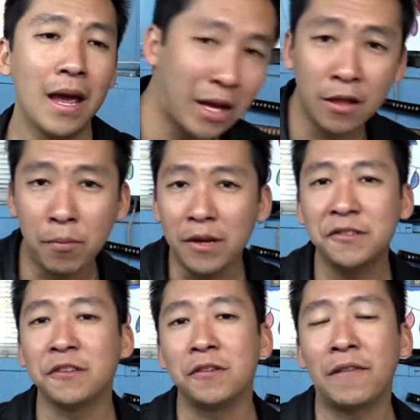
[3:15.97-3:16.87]
And the
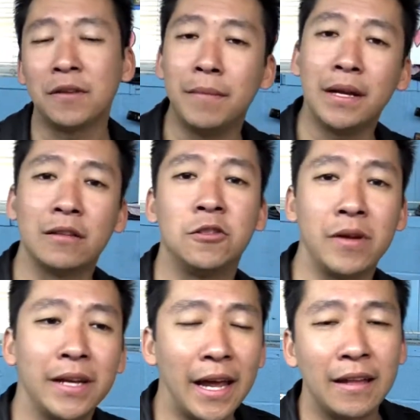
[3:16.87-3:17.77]
baristas who have to make the
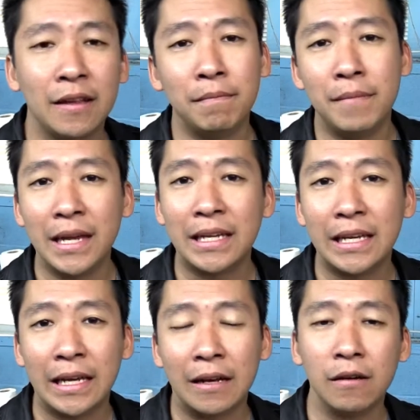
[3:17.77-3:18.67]
drink end up
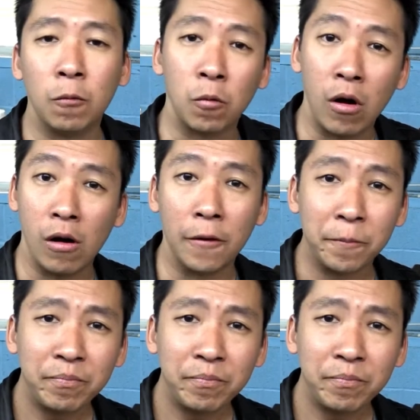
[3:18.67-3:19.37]
making it wrong.